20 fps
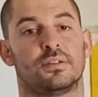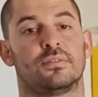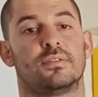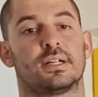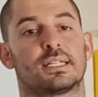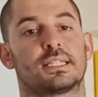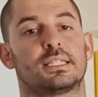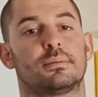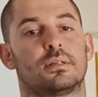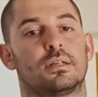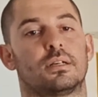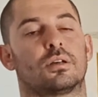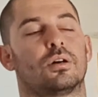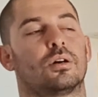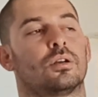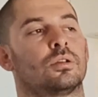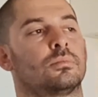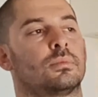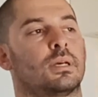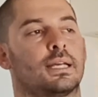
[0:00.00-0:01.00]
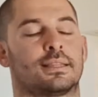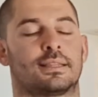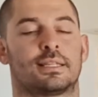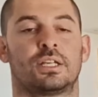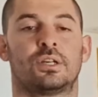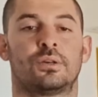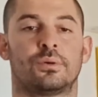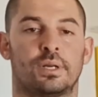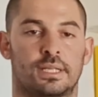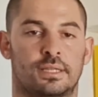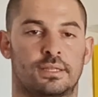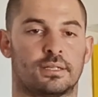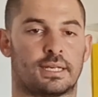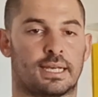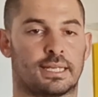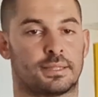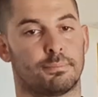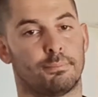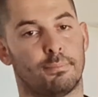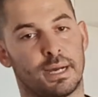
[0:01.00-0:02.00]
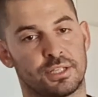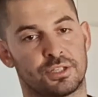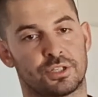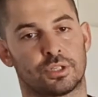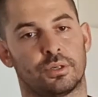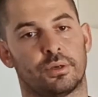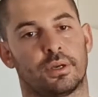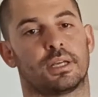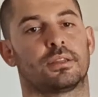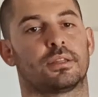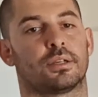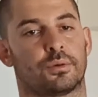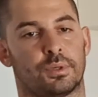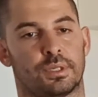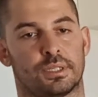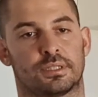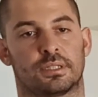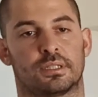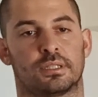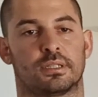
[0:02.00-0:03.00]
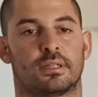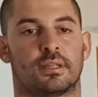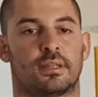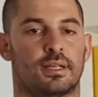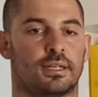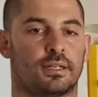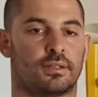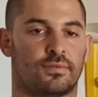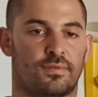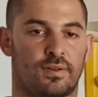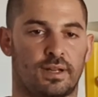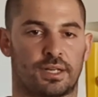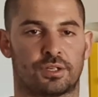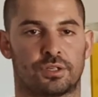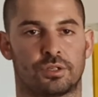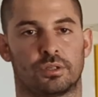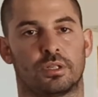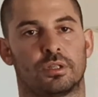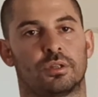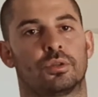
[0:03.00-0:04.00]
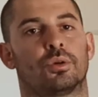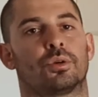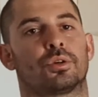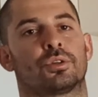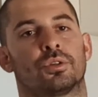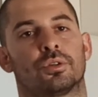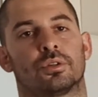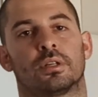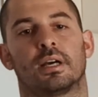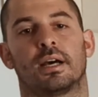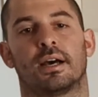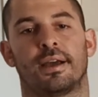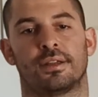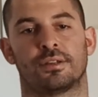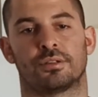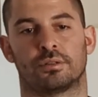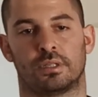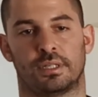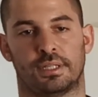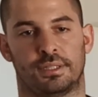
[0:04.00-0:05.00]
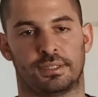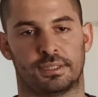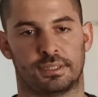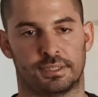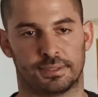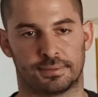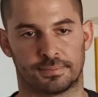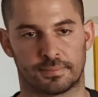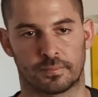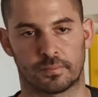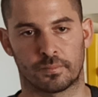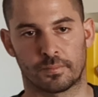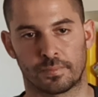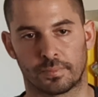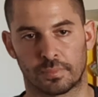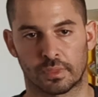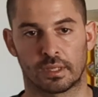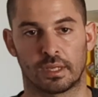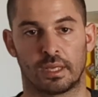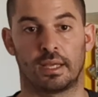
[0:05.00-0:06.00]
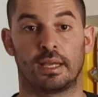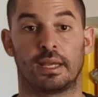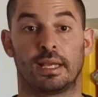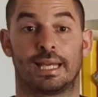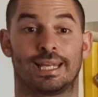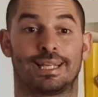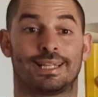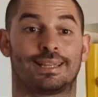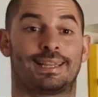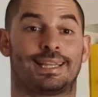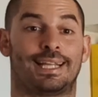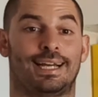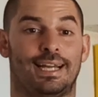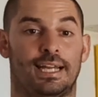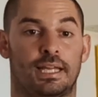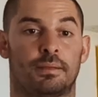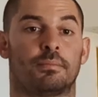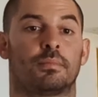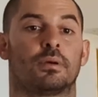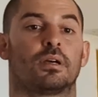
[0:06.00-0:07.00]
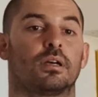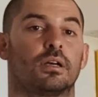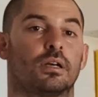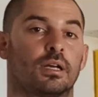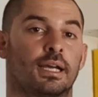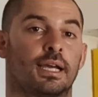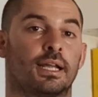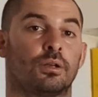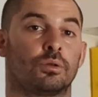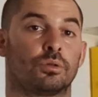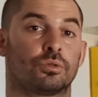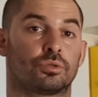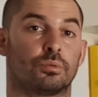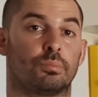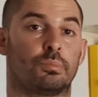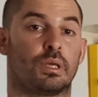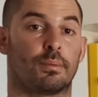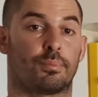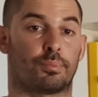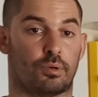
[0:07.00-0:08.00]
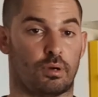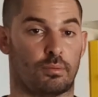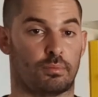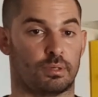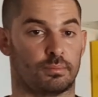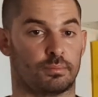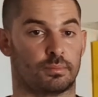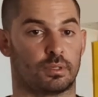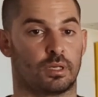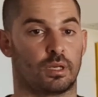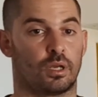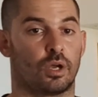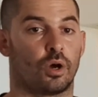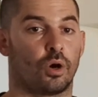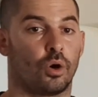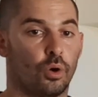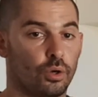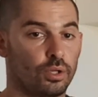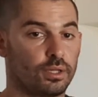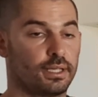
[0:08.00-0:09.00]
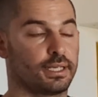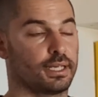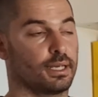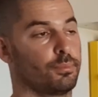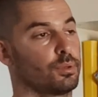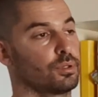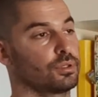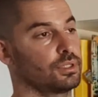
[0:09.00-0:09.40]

the vertebral column at much greater risk than flexion and torsion isolated. Time can also be a problem. Holding